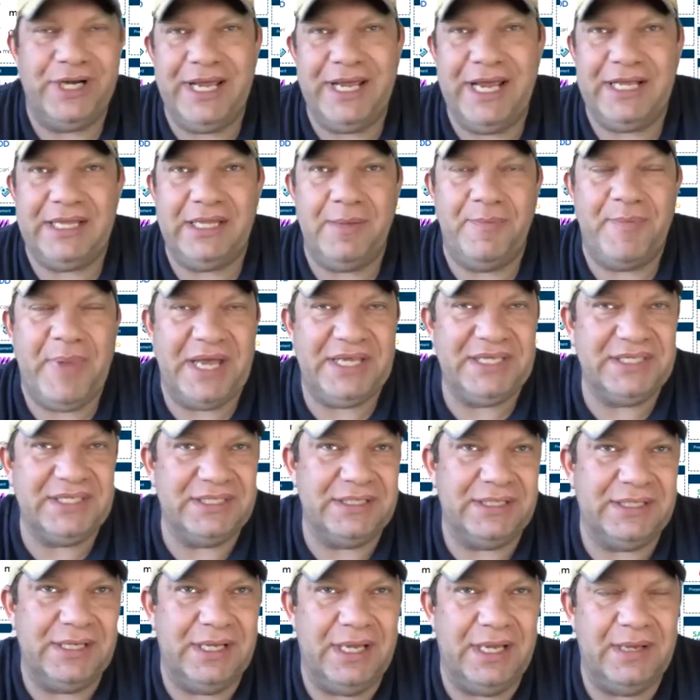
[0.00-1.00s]
You're gonna get the
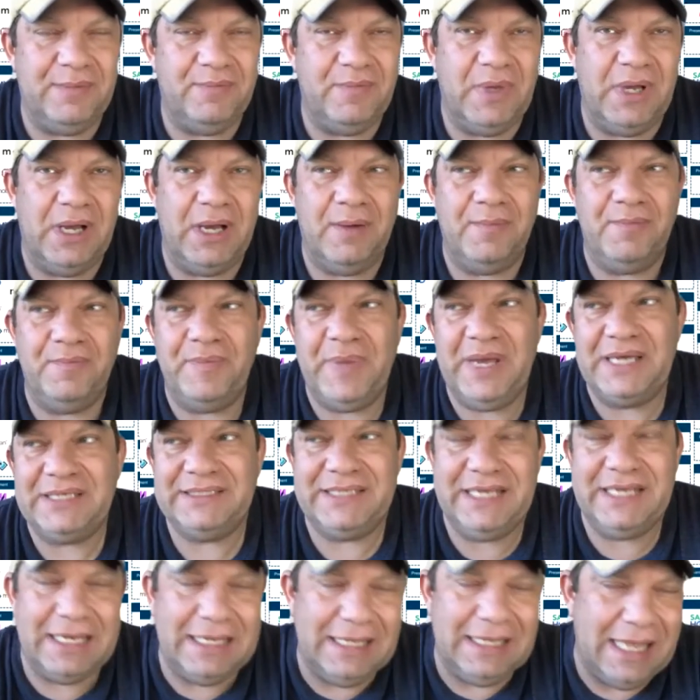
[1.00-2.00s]
best in
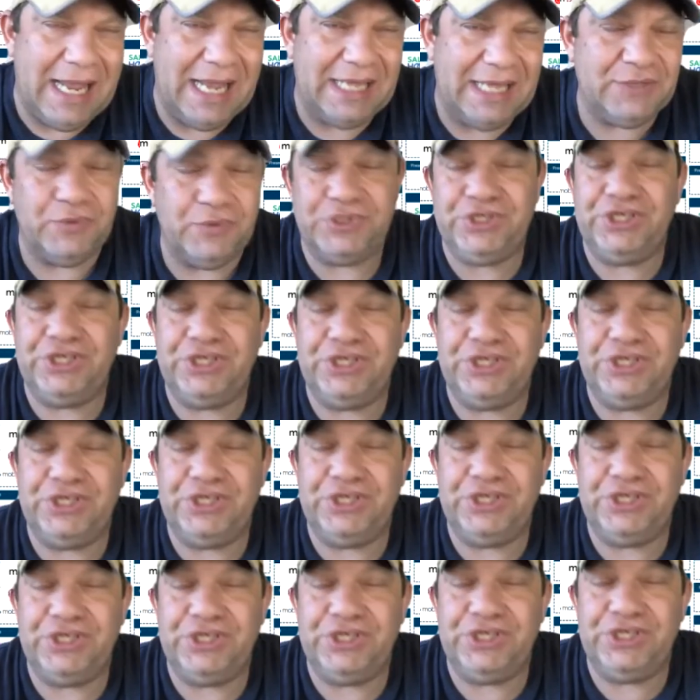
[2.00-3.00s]
class, which
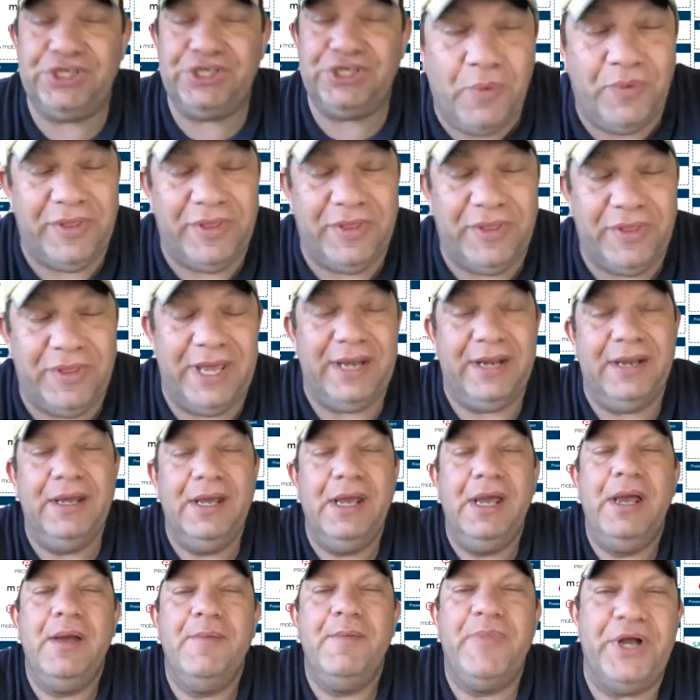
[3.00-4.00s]
is nothing wrong with it,
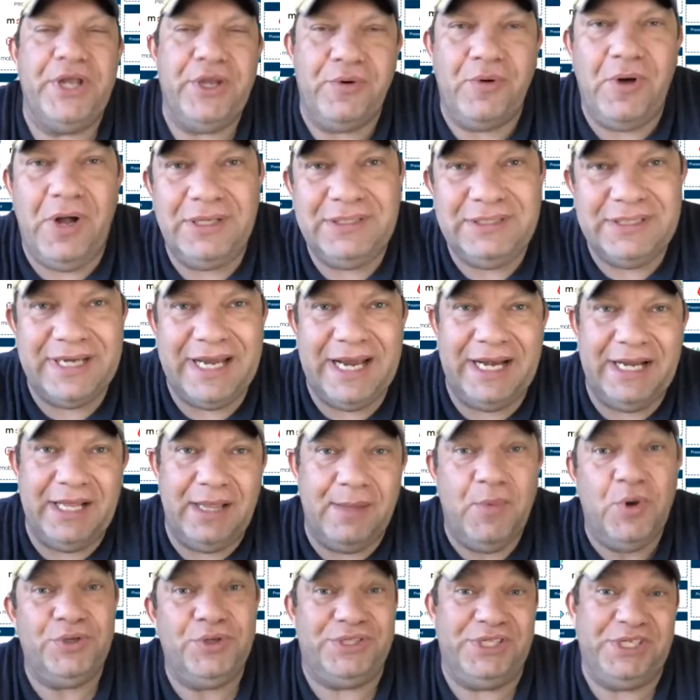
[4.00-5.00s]
but you're also getting
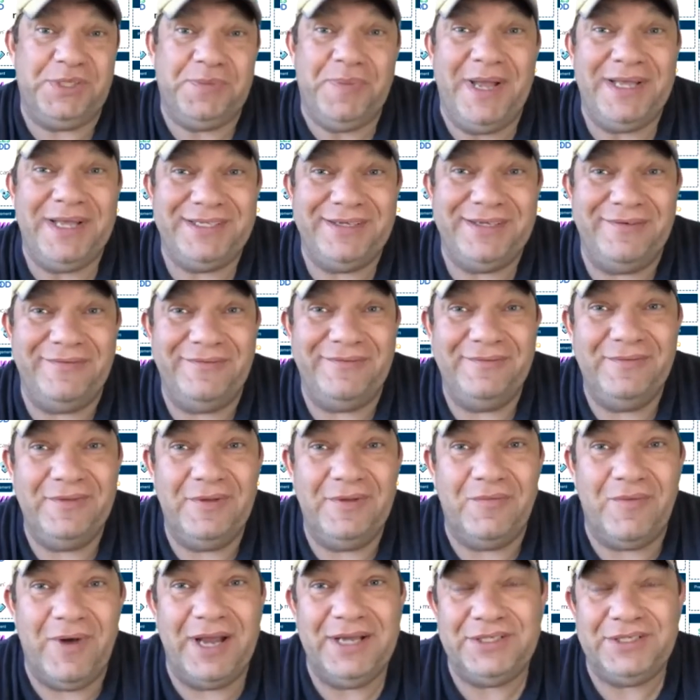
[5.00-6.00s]
the most expensive,
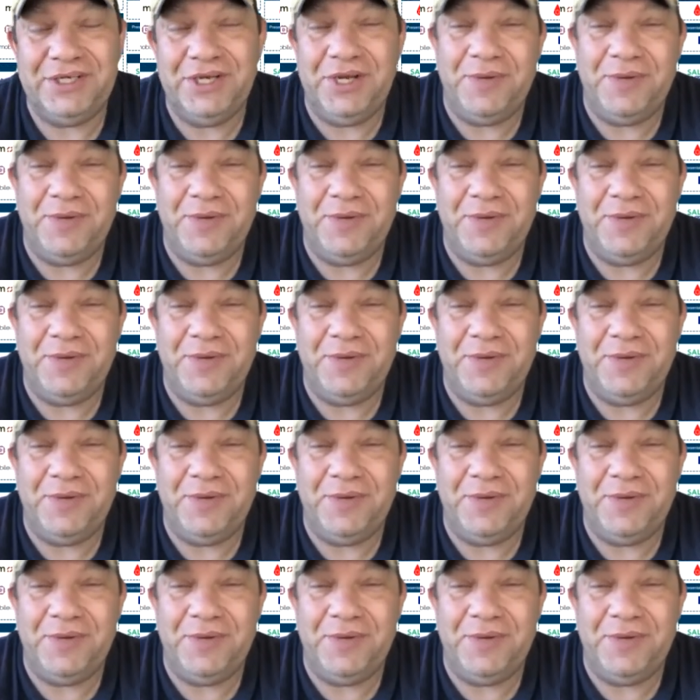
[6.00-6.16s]
right?